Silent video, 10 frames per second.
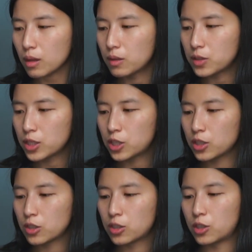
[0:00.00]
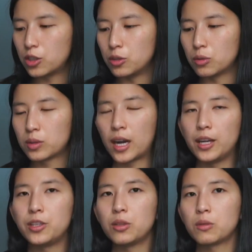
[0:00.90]
of stitches to
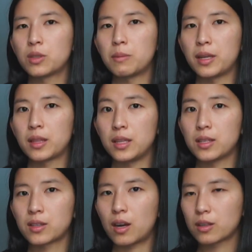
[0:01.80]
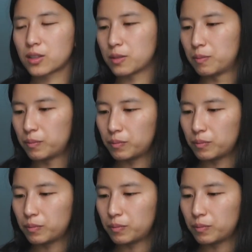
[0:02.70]
guide you to make these socks.